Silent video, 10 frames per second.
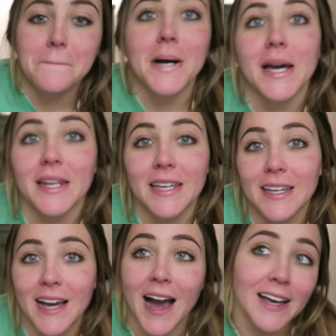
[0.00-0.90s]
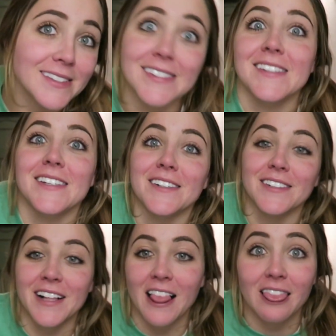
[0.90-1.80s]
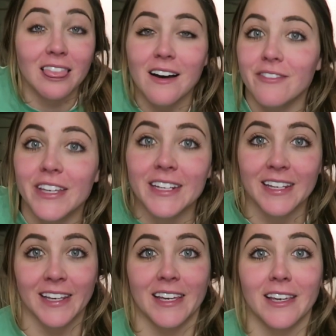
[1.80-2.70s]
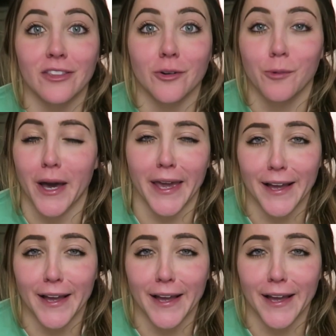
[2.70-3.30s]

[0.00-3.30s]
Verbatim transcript: but I still love it either way.